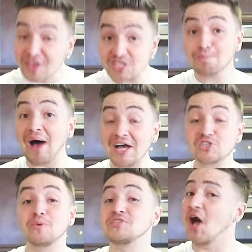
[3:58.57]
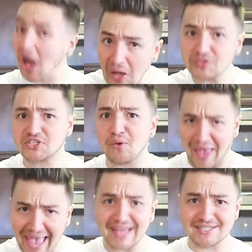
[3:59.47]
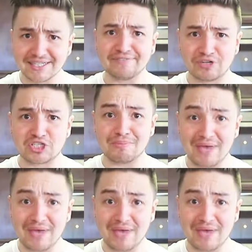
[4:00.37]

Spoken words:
This box was also hand-delivered to